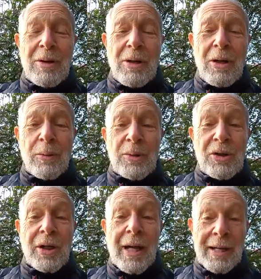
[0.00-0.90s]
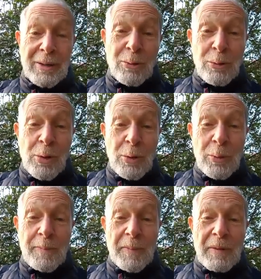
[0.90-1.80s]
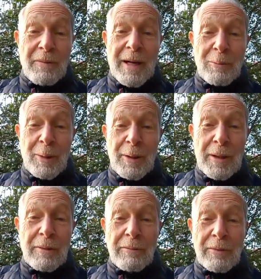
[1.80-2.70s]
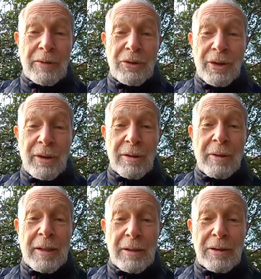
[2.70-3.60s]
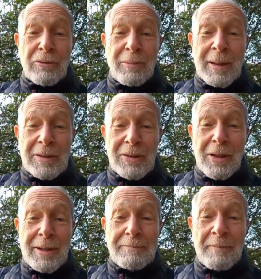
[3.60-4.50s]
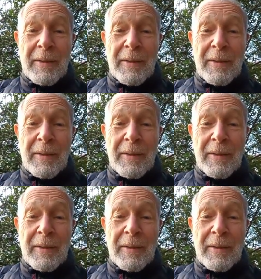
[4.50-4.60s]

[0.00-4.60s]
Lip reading: always said, I don't know if I will live to see the greatness of Pakistan,